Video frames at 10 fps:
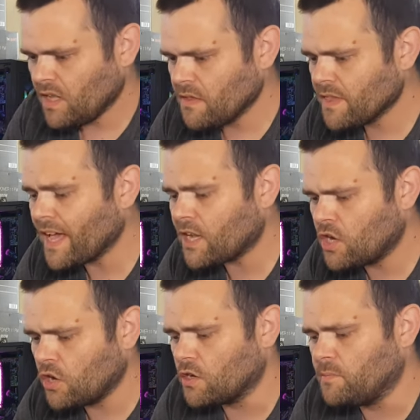That
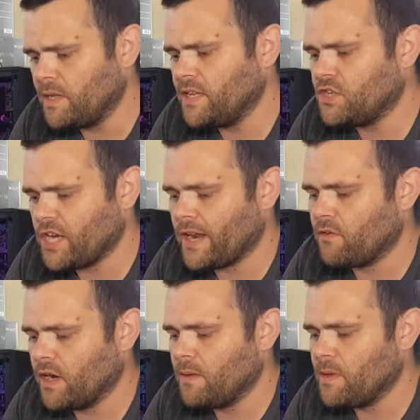could be
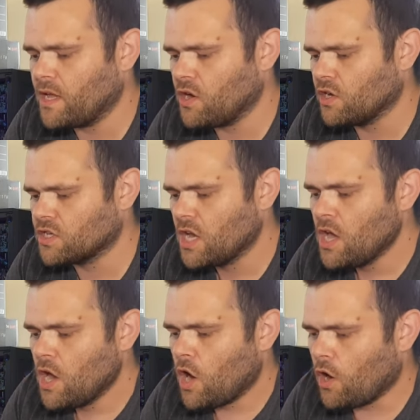generally because
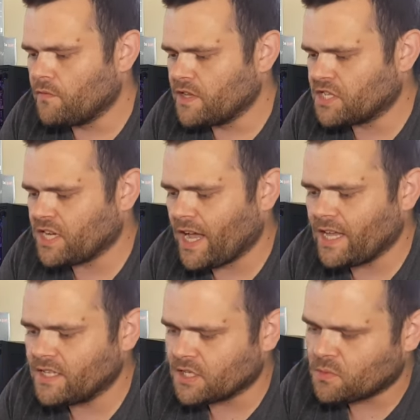of the
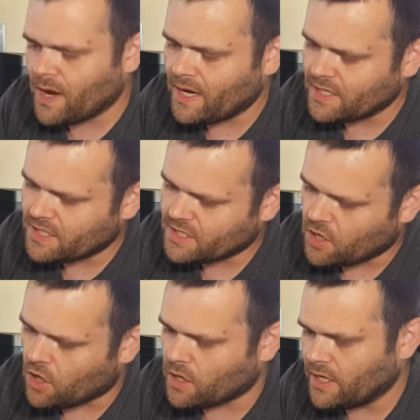size, as well as it's
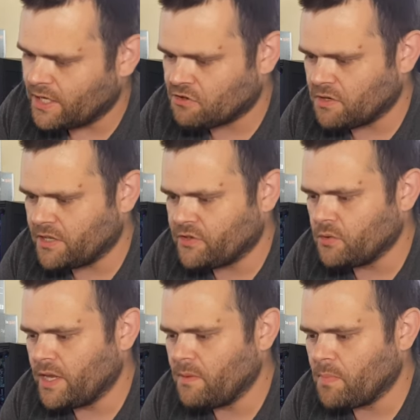got literally
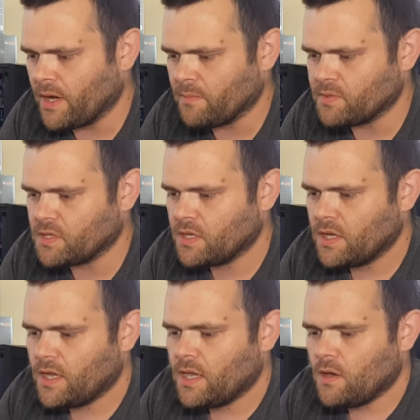two heat pipes.
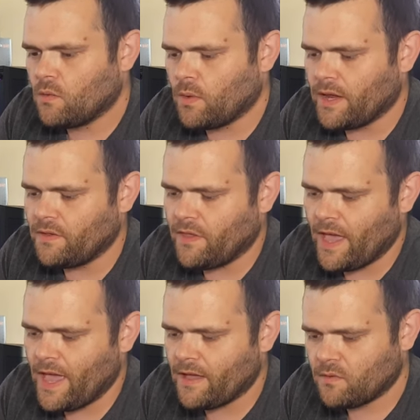One
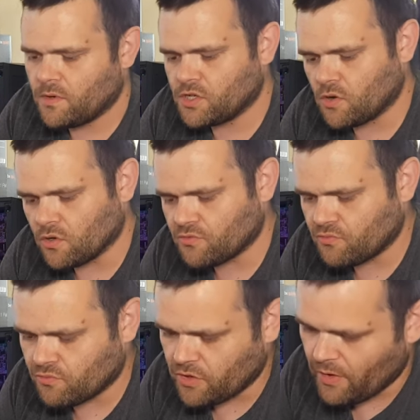there, which goes
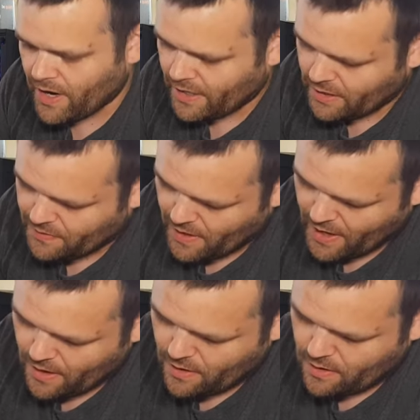directly
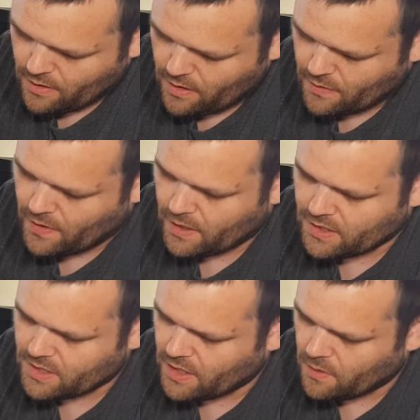there, and then
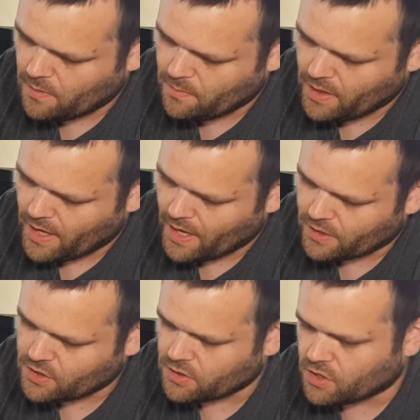there's another one by there.
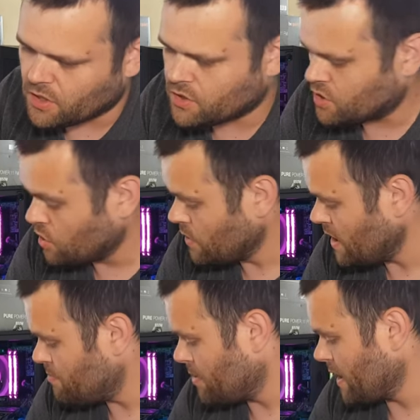So it's got two
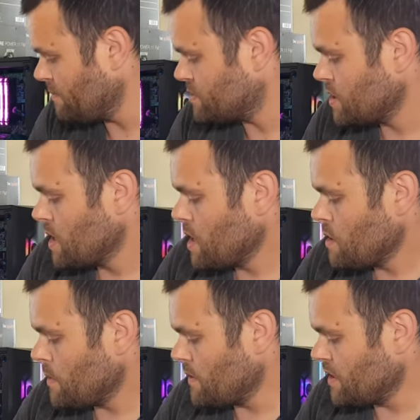heat pipes,
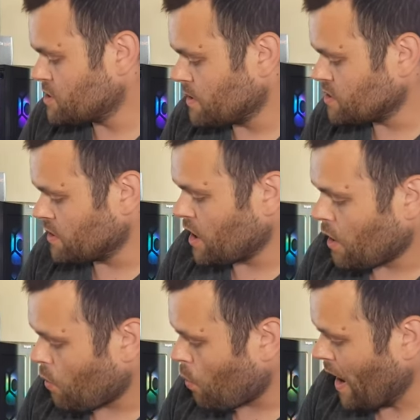where this one's only
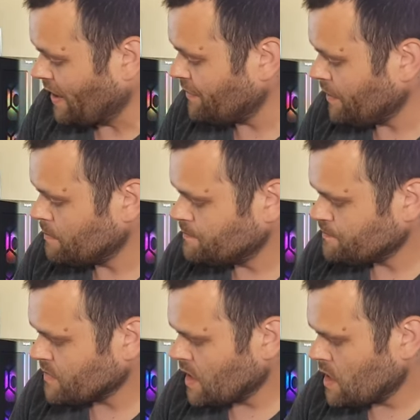got one.
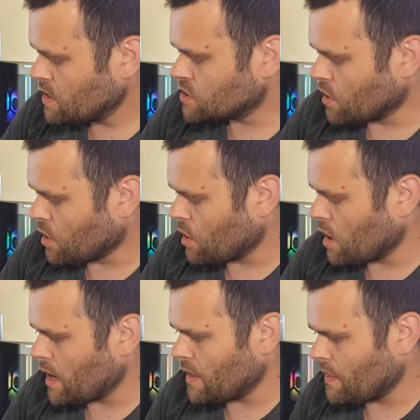
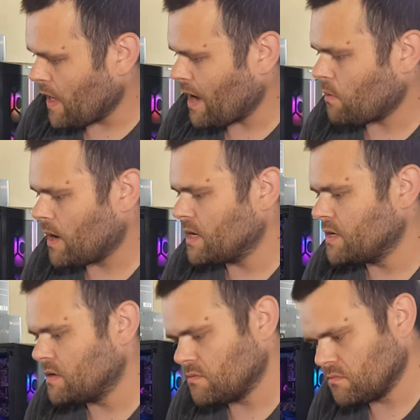So that
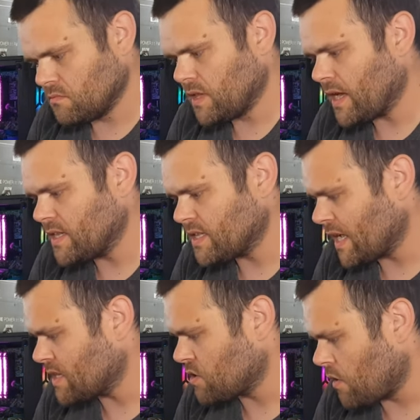one, that
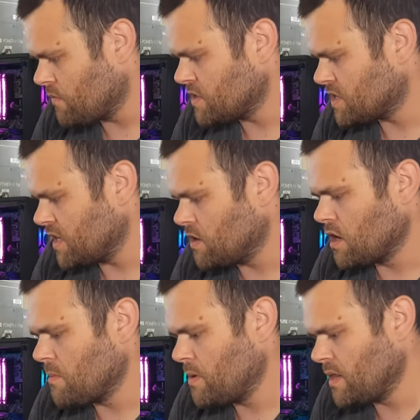that's obviously
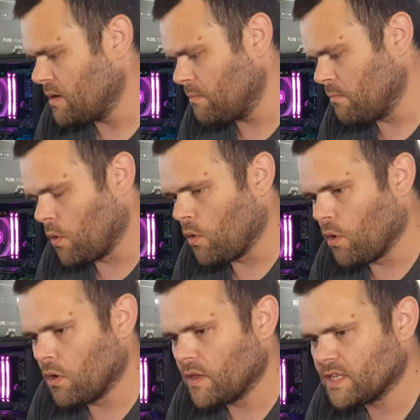going to be the
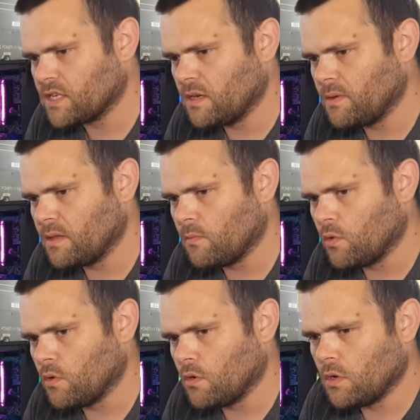more, that's going to be the
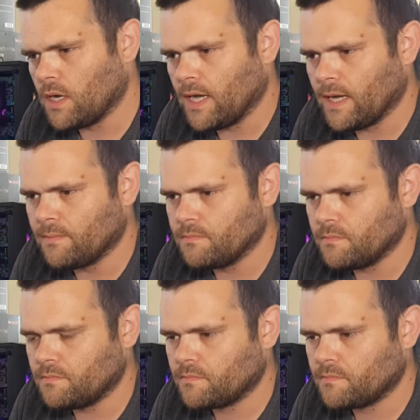more um,